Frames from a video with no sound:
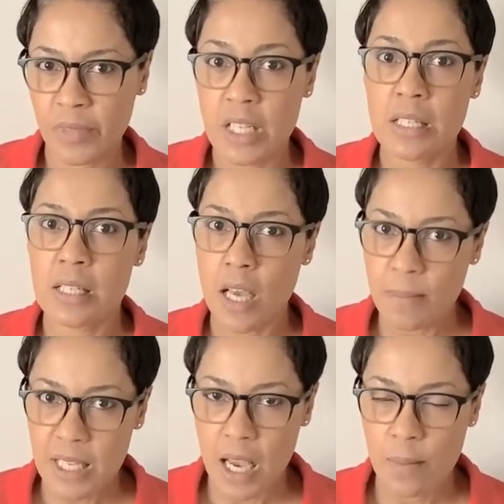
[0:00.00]

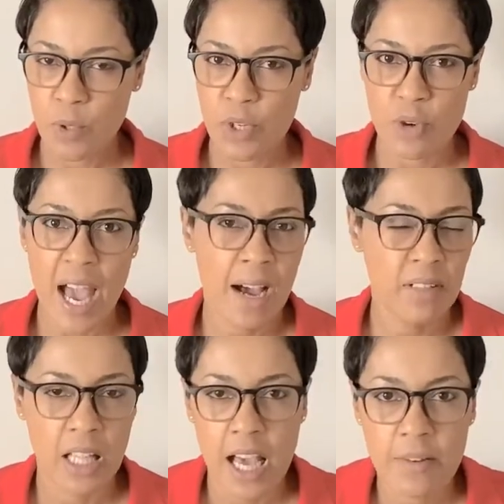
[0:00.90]
Sometimes when you have a
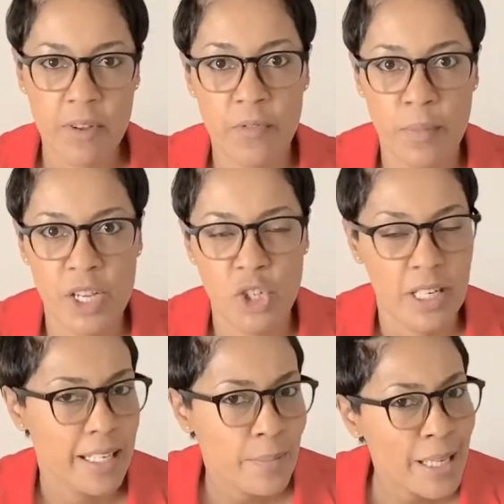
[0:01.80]
lot of information,
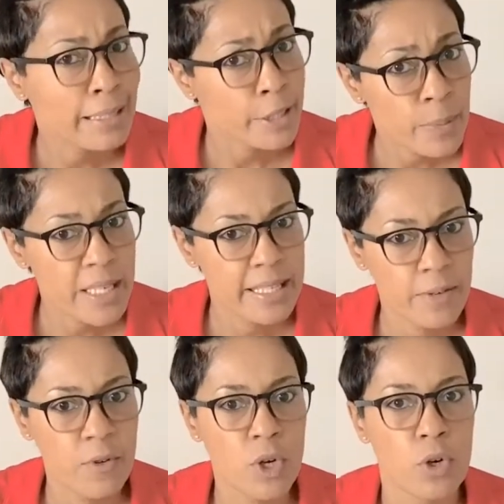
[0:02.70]
it can be a little bit
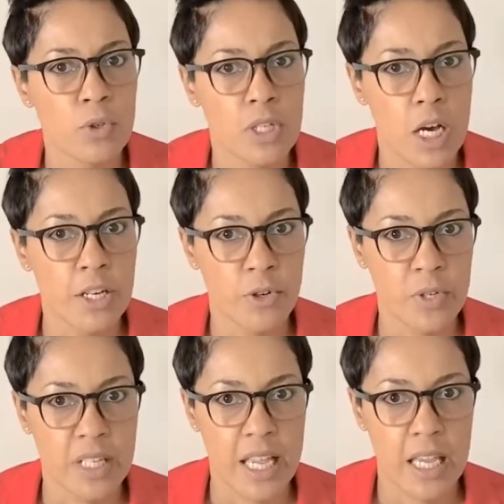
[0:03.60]
difficult to
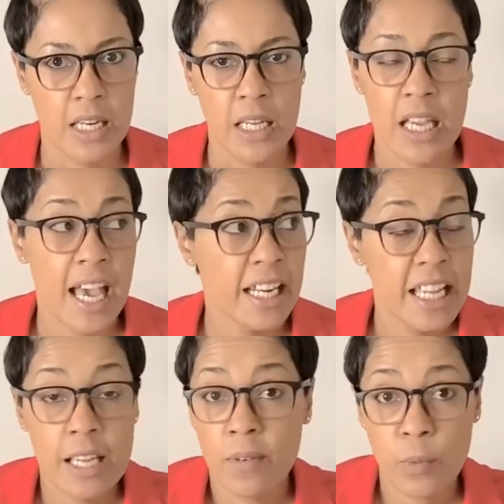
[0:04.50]
understand. And
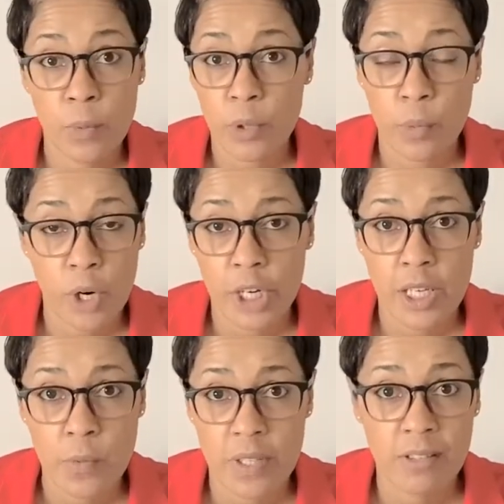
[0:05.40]
even when we're
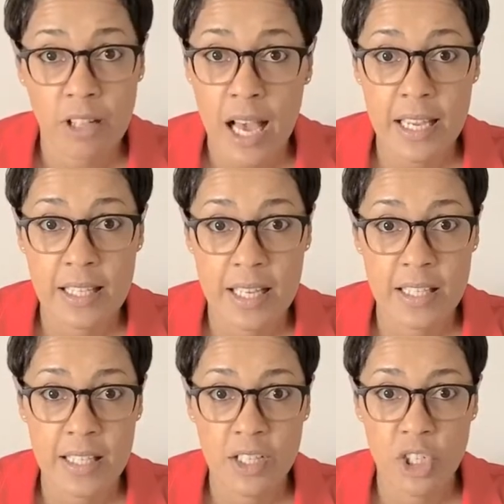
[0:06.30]
working with clients at
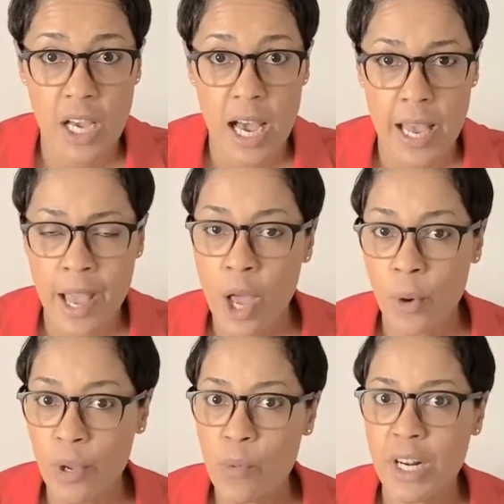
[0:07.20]
CGI,
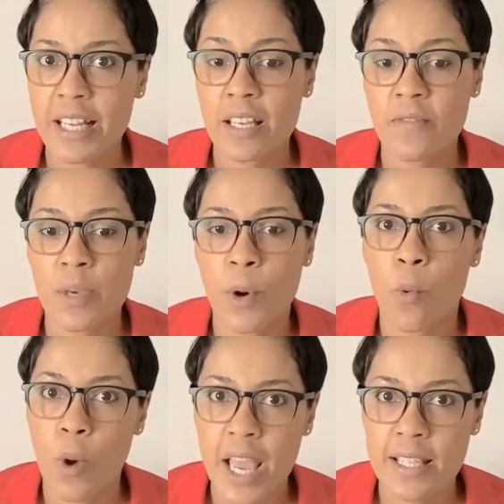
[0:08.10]
we want to give them a
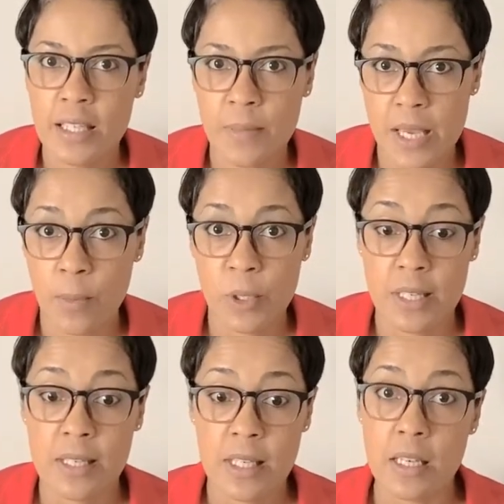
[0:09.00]
way to be able to
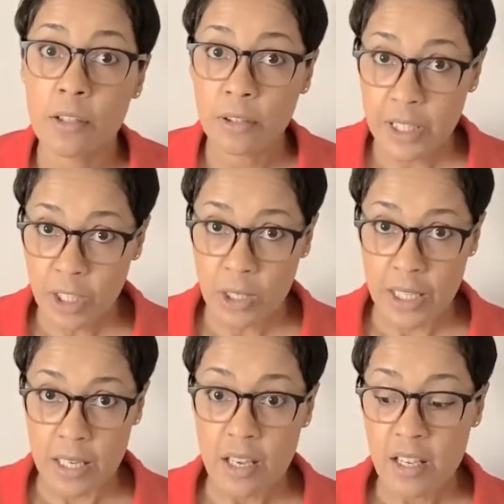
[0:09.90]
see
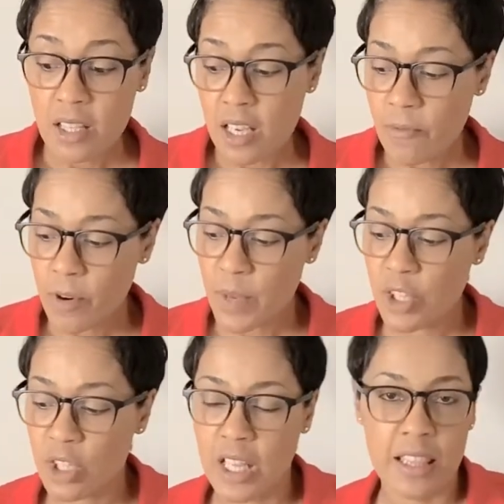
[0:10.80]
clearly the
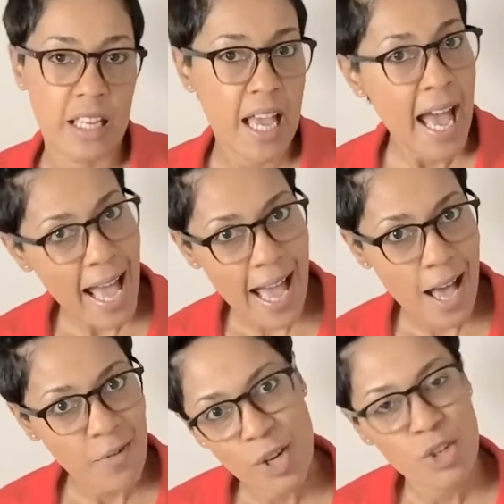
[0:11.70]
information that they
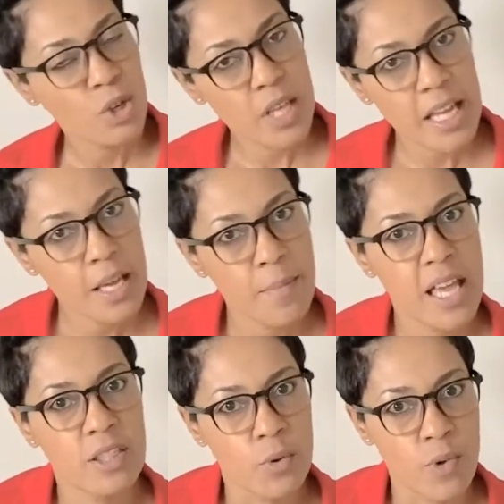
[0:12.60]
have so they can
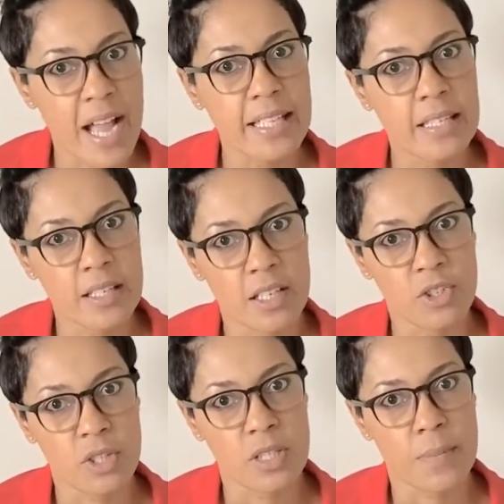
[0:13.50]
make the right
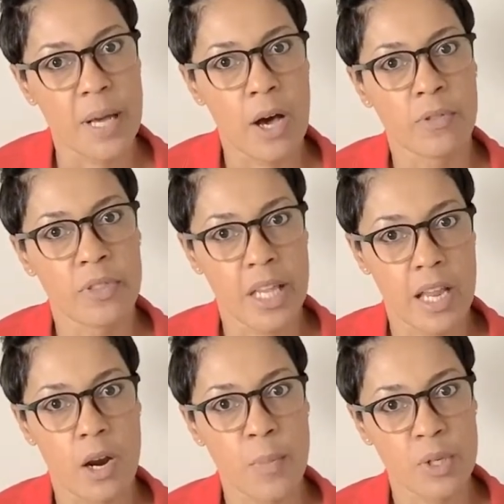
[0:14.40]
decisions about
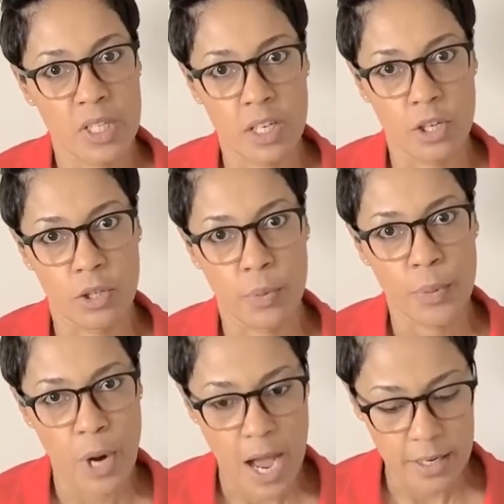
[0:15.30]
their particular
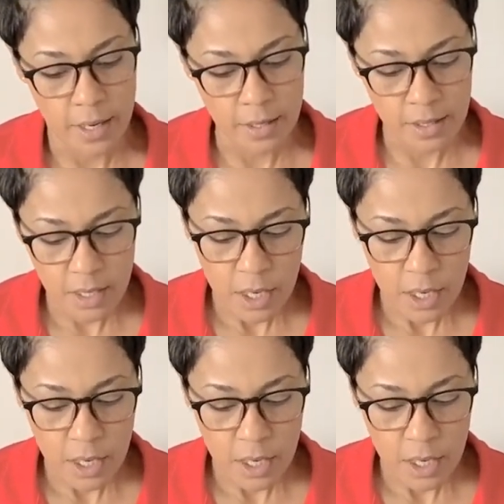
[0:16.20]
product.